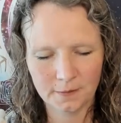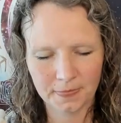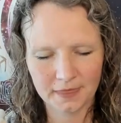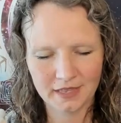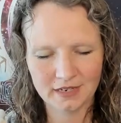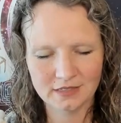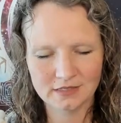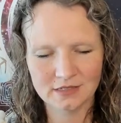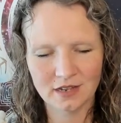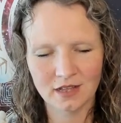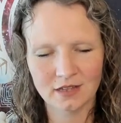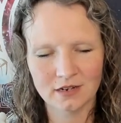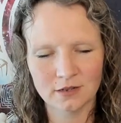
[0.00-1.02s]
and it's
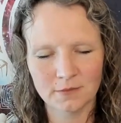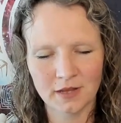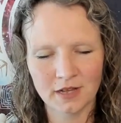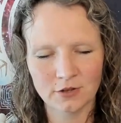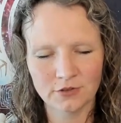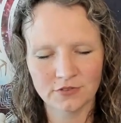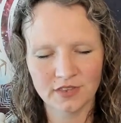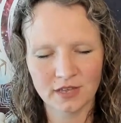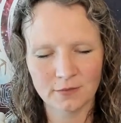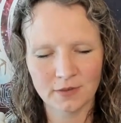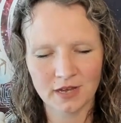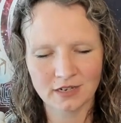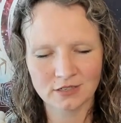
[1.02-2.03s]
not about them
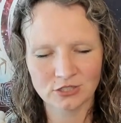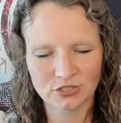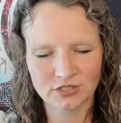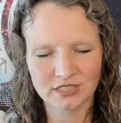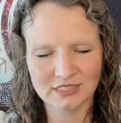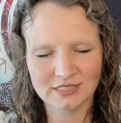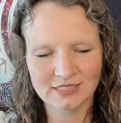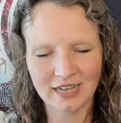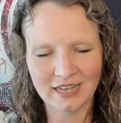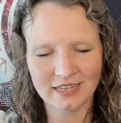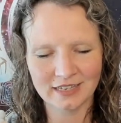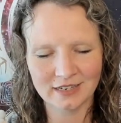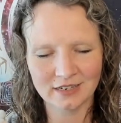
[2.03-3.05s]
actually
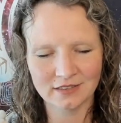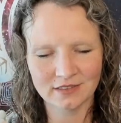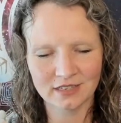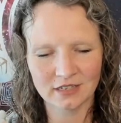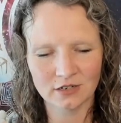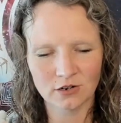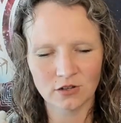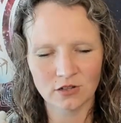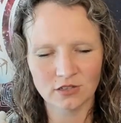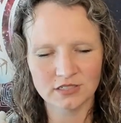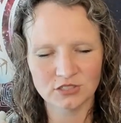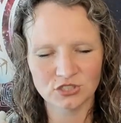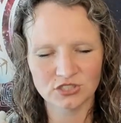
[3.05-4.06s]
saying anything at all
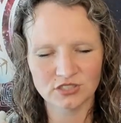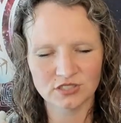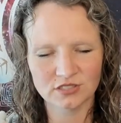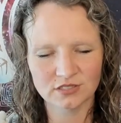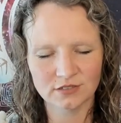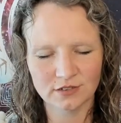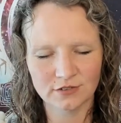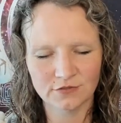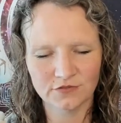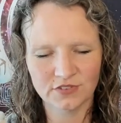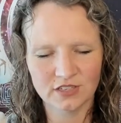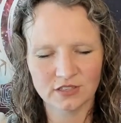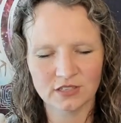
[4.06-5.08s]
it's just a
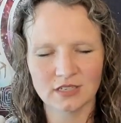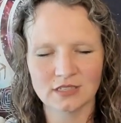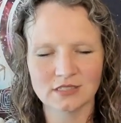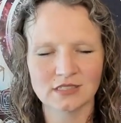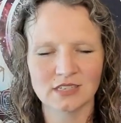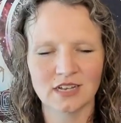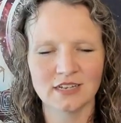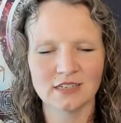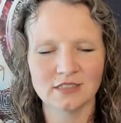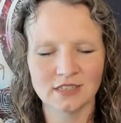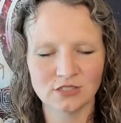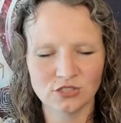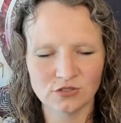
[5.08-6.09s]
feeling inside
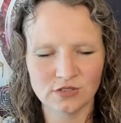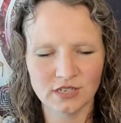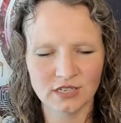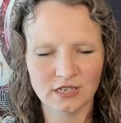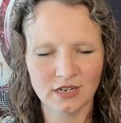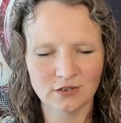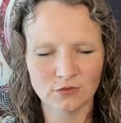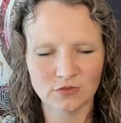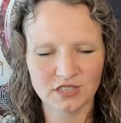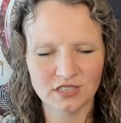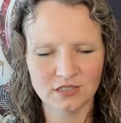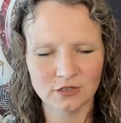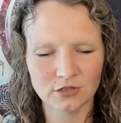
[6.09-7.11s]
that you get i don't
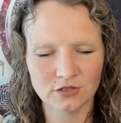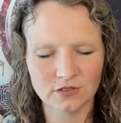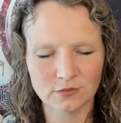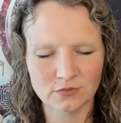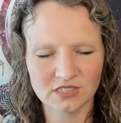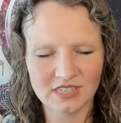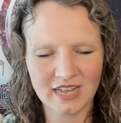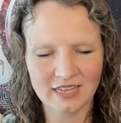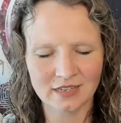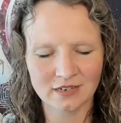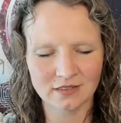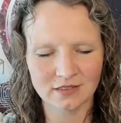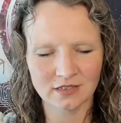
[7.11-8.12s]
hear them say
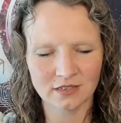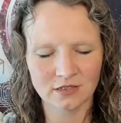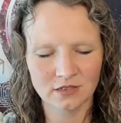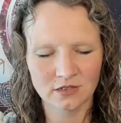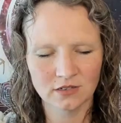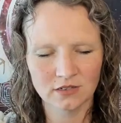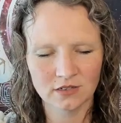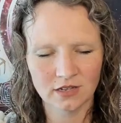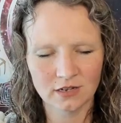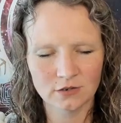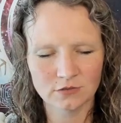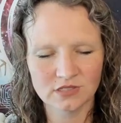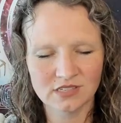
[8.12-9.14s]
anything i
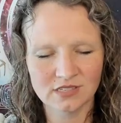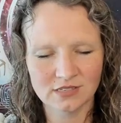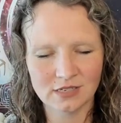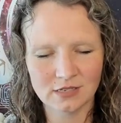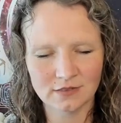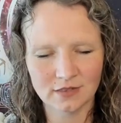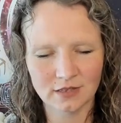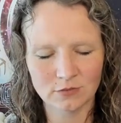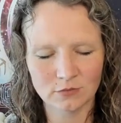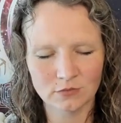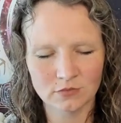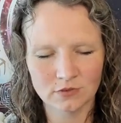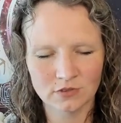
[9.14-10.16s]
don't see
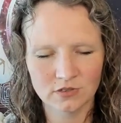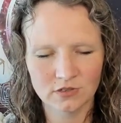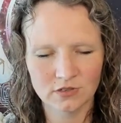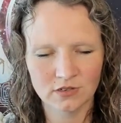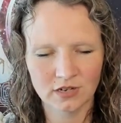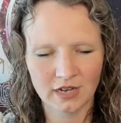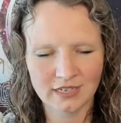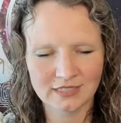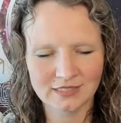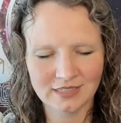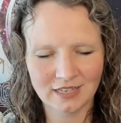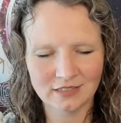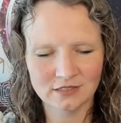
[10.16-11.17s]
them i
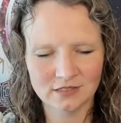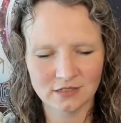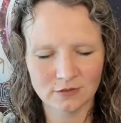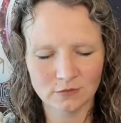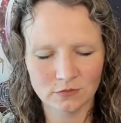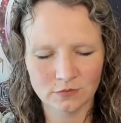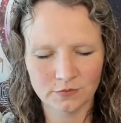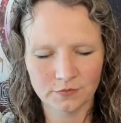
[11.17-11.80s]
sense them